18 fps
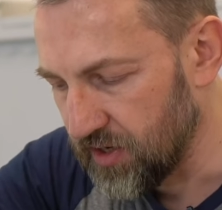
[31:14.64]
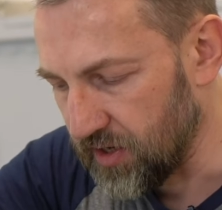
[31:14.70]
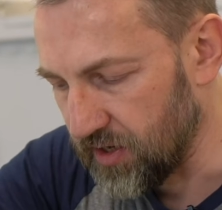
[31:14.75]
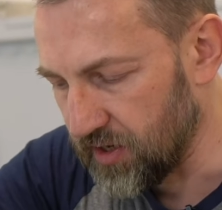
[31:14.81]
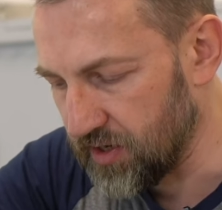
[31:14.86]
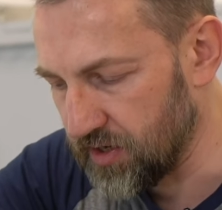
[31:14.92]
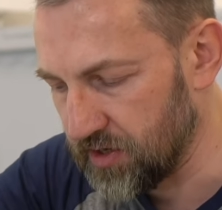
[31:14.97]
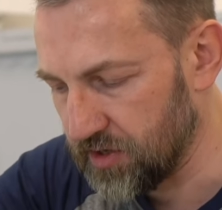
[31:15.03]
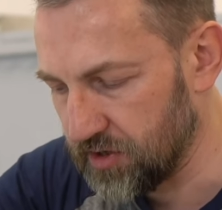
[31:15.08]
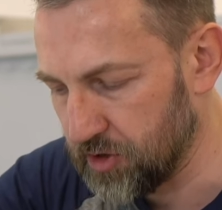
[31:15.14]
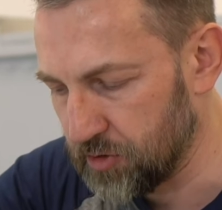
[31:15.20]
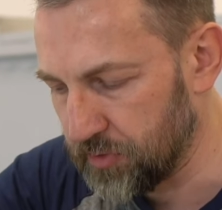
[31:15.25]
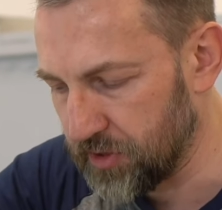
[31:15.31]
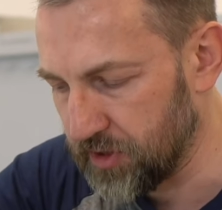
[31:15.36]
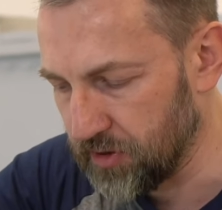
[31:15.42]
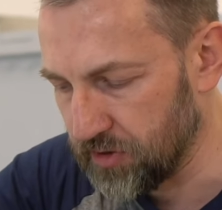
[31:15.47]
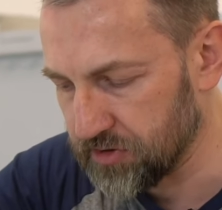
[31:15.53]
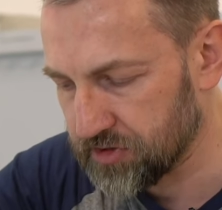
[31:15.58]
You
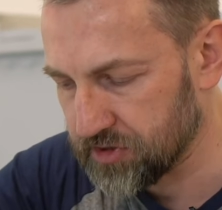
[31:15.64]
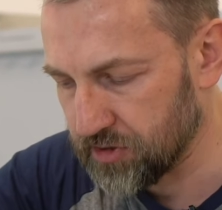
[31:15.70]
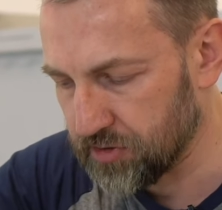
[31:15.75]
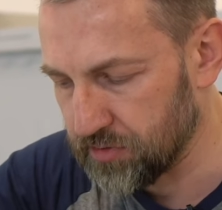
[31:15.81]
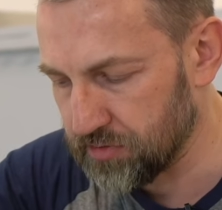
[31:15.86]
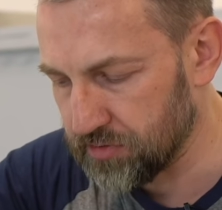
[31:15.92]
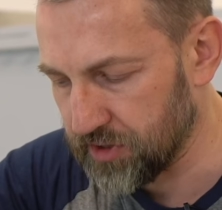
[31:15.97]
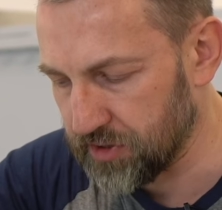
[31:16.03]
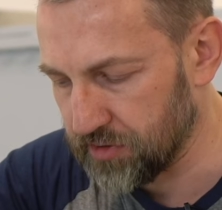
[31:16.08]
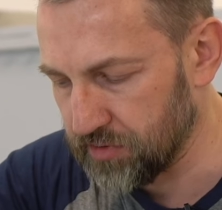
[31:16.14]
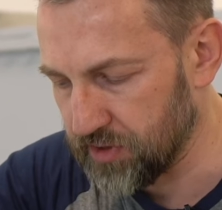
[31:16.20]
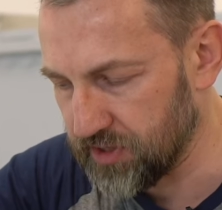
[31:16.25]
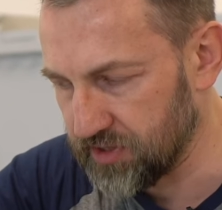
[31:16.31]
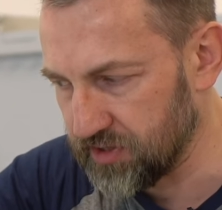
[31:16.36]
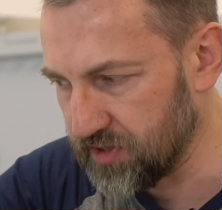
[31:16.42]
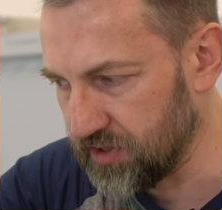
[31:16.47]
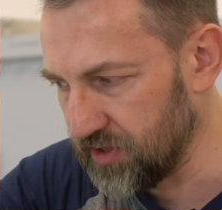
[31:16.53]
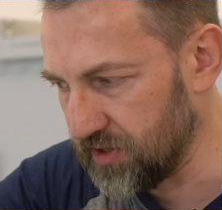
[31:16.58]
may also
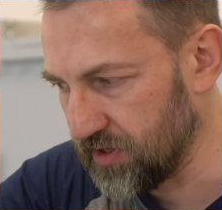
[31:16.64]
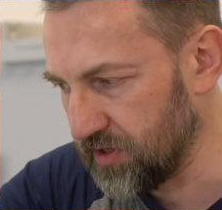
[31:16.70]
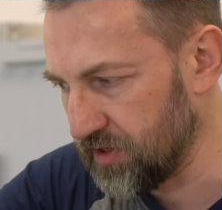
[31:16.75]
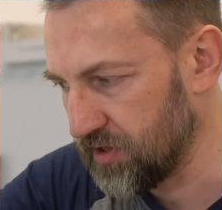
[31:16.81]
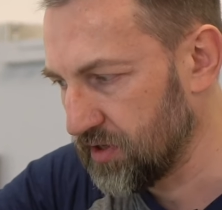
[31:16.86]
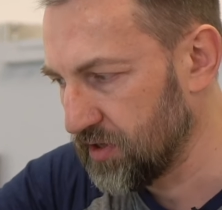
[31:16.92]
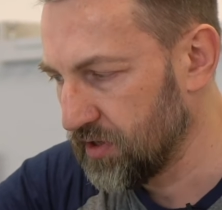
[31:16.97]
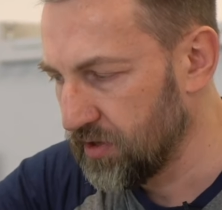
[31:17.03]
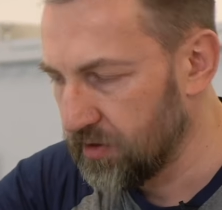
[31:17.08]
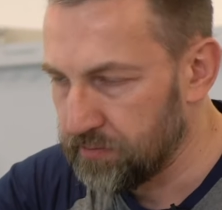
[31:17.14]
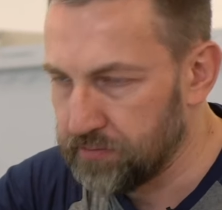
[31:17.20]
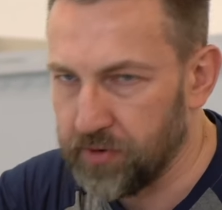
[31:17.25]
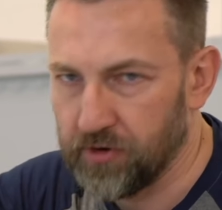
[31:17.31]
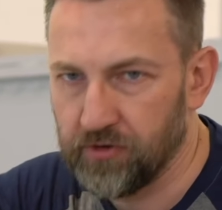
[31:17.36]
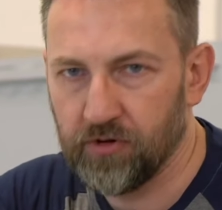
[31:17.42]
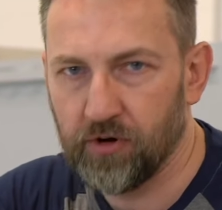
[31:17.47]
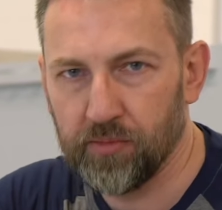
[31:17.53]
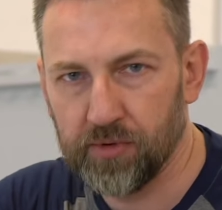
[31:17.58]
regulate the
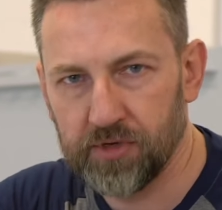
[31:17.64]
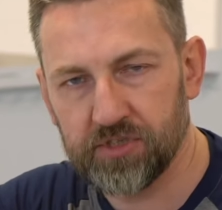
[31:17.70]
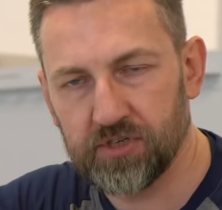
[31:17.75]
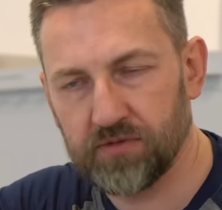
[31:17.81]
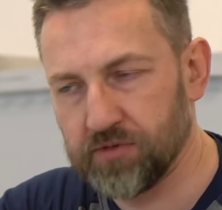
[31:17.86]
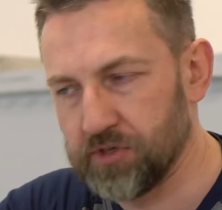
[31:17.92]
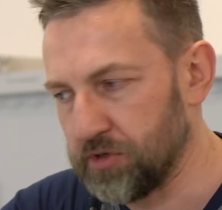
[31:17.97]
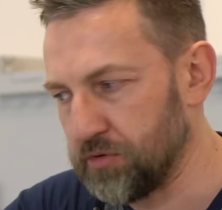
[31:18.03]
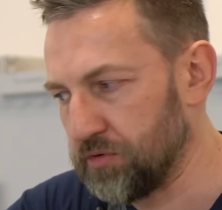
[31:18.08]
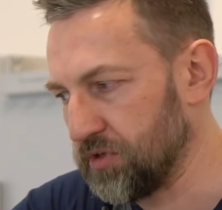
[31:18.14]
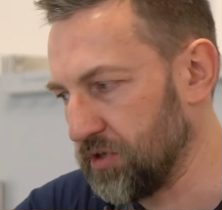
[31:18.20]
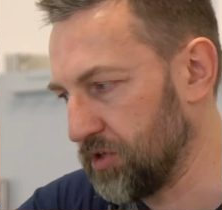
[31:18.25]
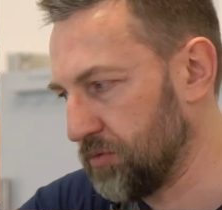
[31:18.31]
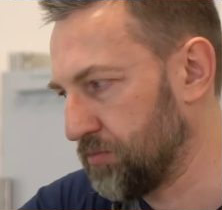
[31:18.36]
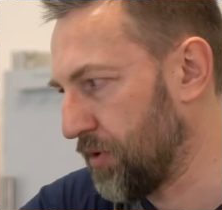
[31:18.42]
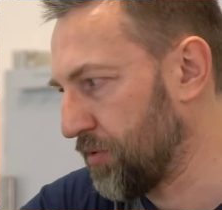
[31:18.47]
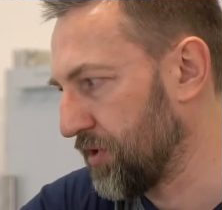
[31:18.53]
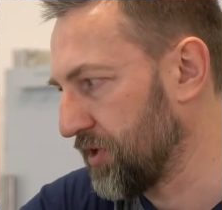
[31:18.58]
performance of the
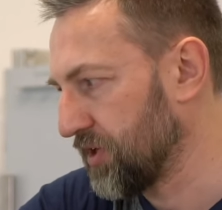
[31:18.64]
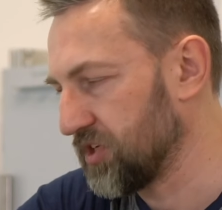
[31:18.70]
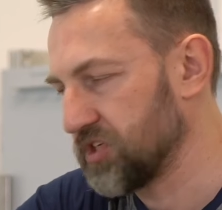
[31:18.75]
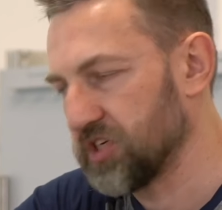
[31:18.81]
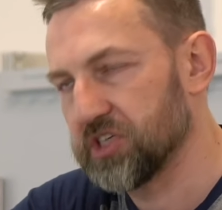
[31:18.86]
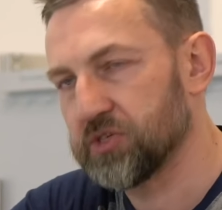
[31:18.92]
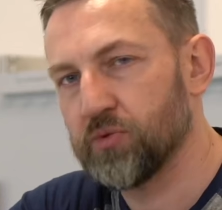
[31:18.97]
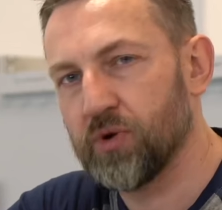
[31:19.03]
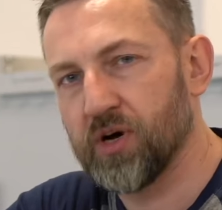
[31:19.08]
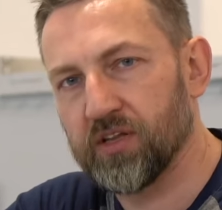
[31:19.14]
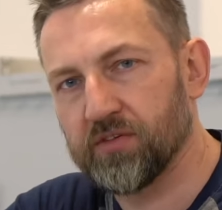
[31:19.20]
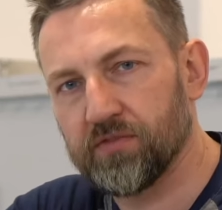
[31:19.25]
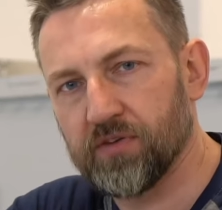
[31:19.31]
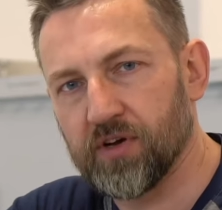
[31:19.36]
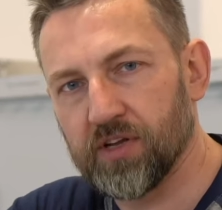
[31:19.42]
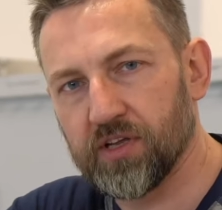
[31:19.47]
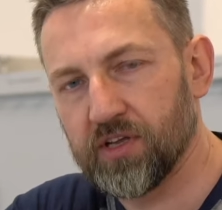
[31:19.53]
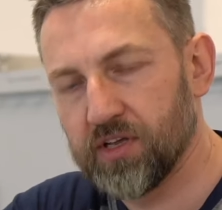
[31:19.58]
unit, powering just one
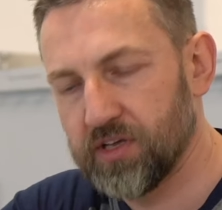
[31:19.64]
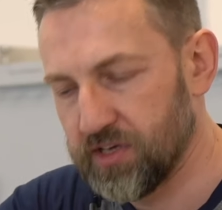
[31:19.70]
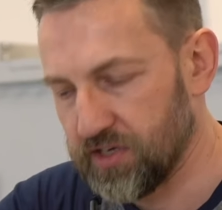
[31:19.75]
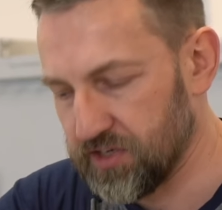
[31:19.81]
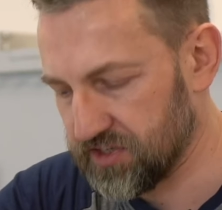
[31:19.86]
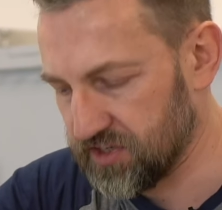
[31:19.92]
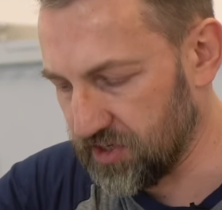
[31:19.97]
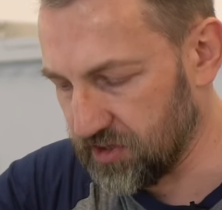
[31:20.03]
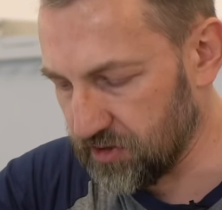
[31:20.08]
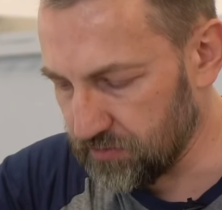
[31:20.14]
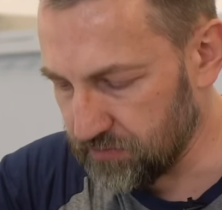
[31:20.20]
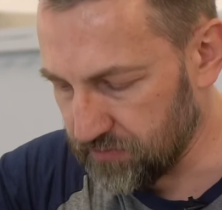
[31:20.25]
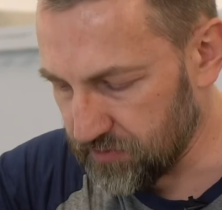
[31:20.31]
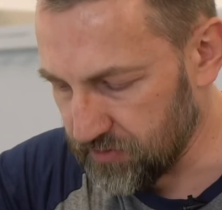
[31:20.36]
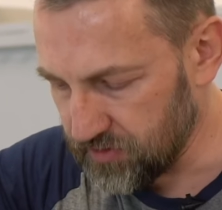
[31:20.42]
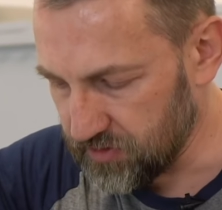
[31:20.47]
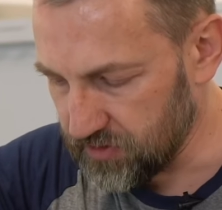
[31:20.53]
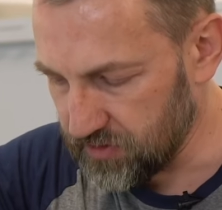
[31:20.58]
fan instead
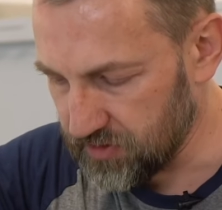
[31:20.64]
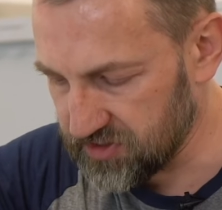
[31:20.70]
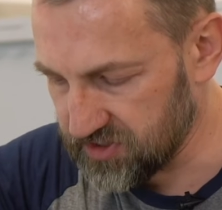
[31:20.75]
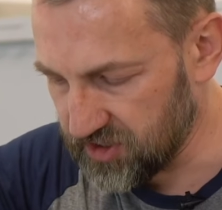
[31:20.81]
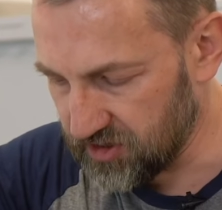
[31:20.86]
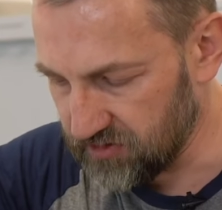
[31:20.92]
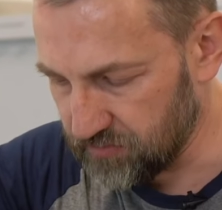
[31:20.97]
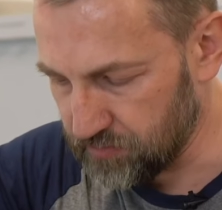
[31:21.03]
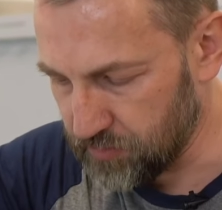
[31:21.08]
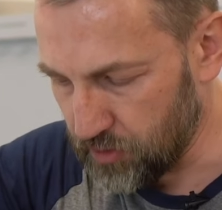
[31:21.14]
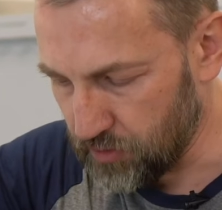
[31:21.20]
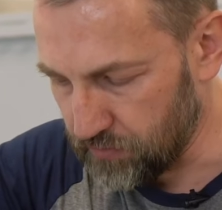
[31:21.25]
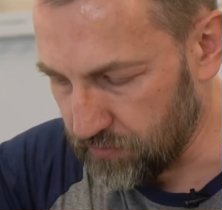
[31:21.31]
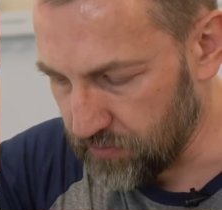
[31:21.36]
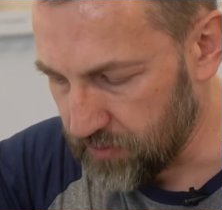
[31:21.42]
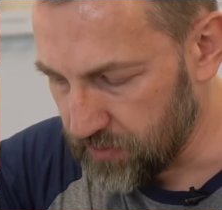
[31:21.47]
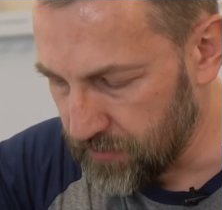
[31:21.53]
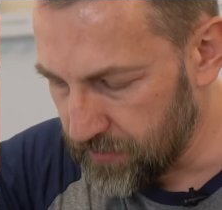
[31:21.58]
of both.